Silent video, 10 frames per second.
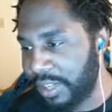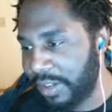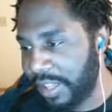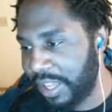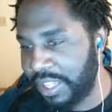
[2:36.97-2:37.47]

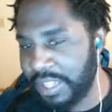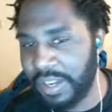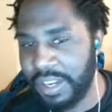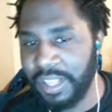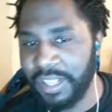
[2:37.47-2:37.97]
Okay, so
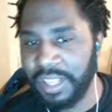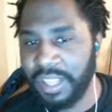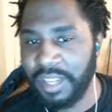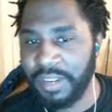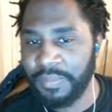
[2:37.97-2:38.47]
I need to
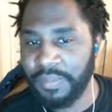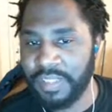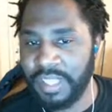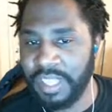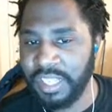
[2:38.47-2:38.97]
get
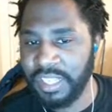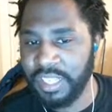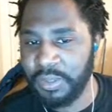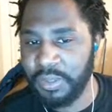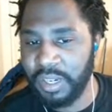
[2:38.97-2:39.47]
these
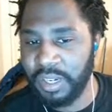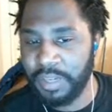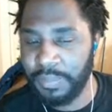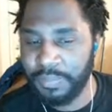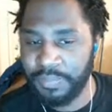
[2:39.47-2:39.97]
two up